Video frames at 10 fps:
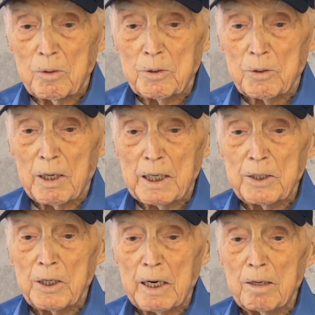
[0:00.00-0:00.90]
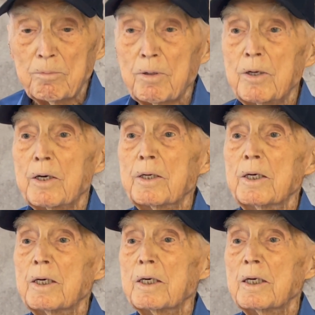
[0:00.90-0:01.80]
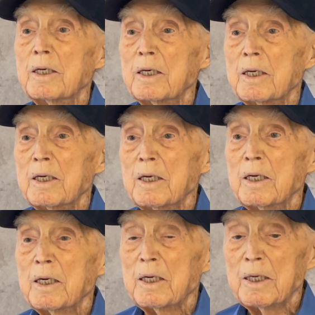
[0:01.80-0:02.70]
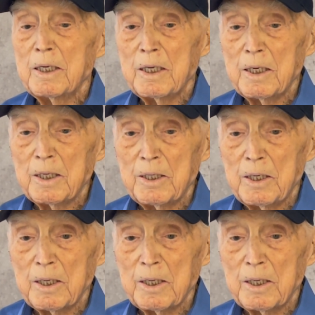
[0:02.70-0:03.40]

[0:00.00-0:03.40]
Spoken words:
tried to have fun, and